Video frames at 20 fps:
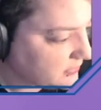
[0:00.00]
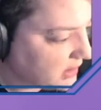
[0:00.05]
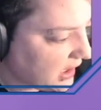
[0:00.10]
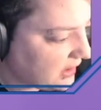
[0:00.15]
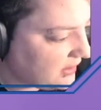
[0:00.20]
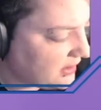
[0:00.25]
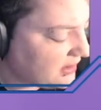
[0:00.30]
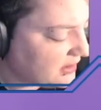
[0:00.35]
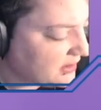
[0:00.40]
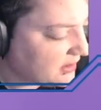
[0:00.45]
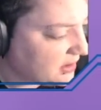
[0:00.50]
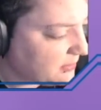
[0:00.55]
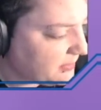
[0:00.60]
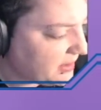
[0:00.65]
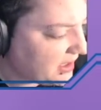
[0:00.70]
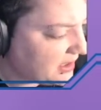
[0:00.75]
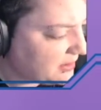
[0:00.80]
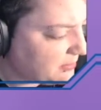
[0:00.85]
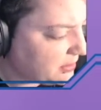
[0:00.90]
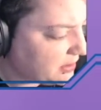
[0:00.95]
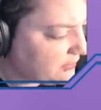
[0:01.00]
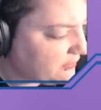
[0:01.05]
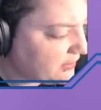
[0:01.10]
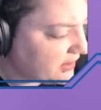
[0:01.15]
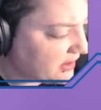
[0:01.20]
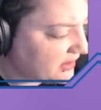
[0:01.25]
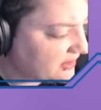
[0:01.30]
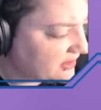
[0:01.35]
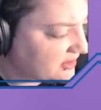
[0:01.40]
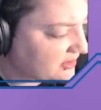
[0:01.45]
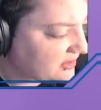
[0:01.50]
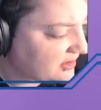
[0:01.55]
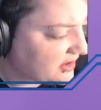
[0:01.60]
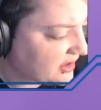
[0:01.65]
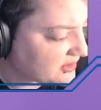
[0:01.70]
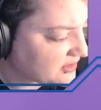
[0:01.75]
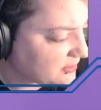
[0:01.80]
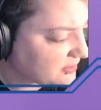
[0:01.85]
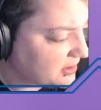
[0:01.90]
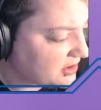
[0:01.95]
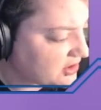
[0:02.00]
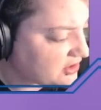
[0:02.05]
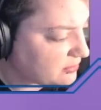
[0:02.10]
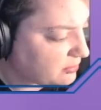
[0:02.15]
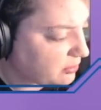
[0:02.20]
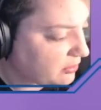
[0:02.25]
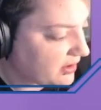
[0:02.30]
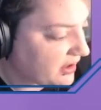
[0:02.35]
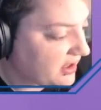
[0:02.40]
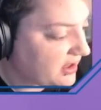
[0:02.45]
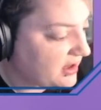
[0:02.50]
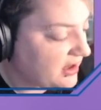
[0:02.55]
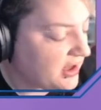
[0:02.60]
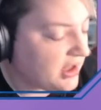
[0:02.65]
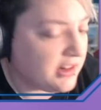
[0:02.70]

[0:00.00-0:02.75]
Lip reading: And then command prefix is an exclamation point.